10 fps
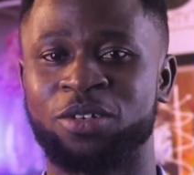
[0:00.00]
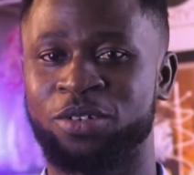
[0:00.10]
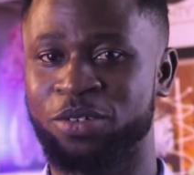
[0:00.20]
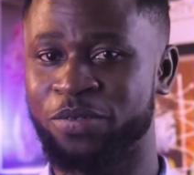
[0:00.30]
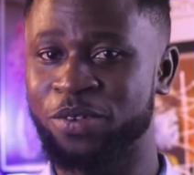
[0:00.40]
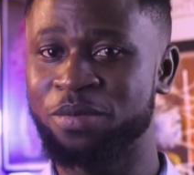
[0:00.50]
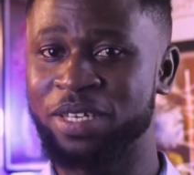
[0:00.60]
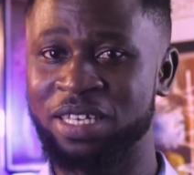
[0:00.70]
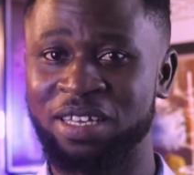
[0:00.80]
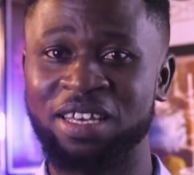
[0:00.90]
You feel
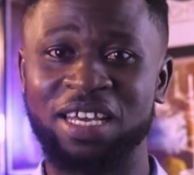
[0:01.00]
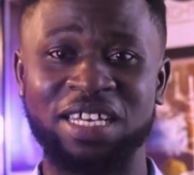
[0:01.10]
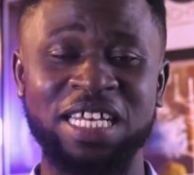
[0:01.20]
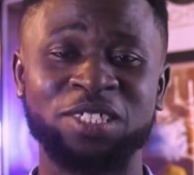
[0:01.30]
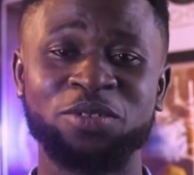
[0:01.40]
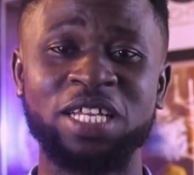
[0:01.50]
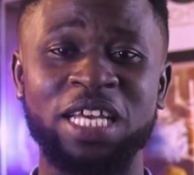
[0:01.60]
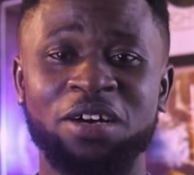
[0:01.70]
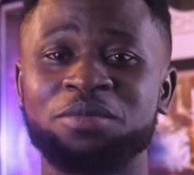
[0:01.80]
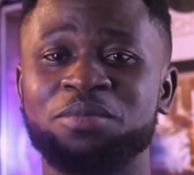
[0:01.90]
me? It has really
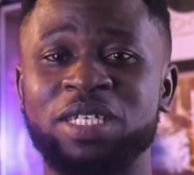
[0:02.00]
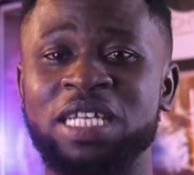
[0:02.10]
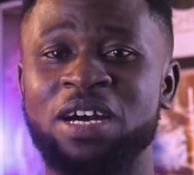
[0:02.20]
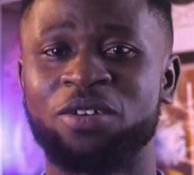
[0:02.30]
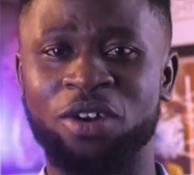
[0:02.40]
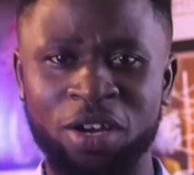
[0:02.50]
helped me now.